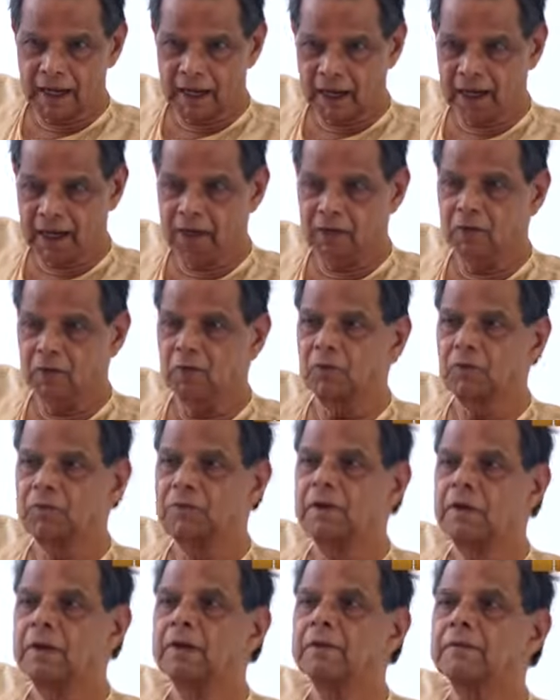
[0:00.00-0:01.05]

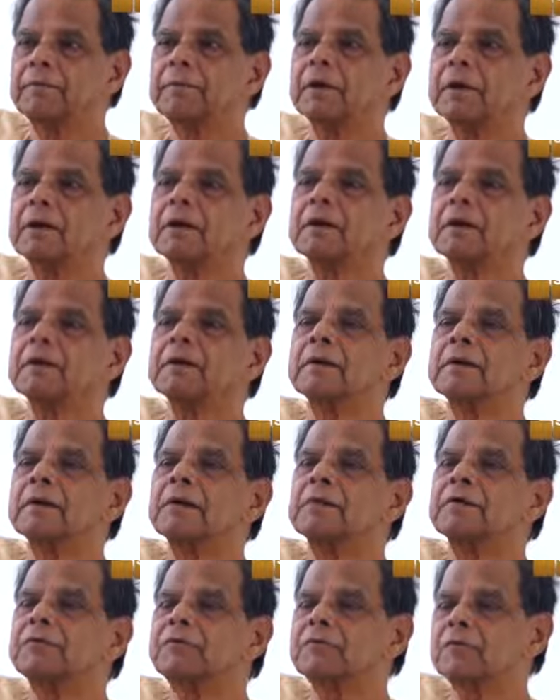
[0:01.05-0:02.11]
How
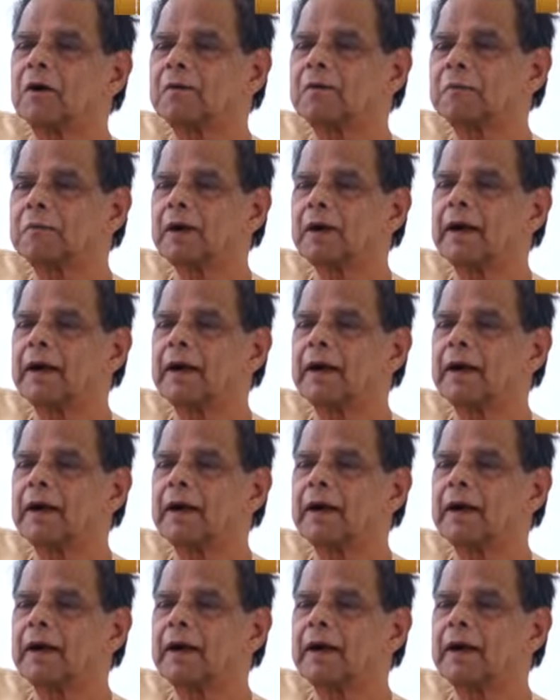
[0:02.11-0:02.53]
from